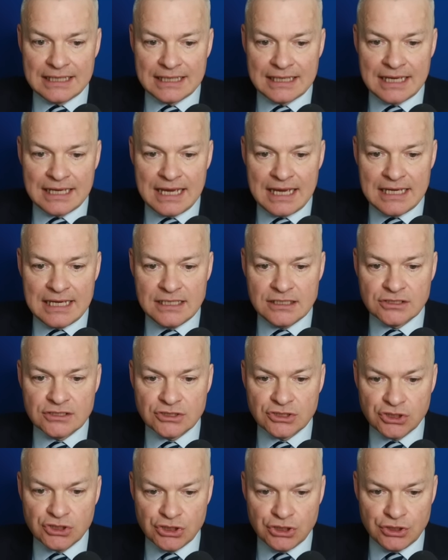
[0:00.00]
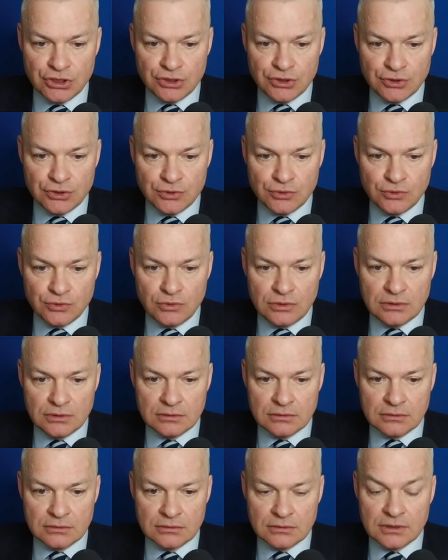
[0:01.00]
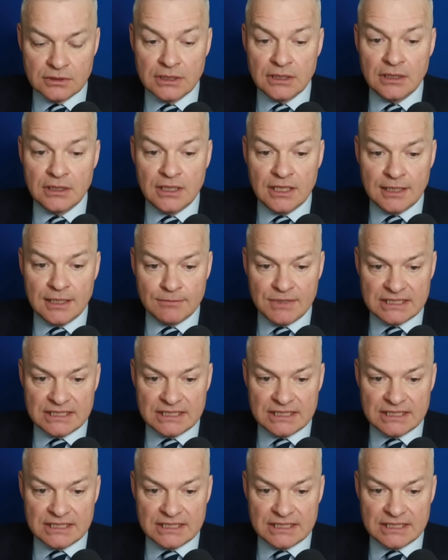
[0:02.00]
K2, yeah,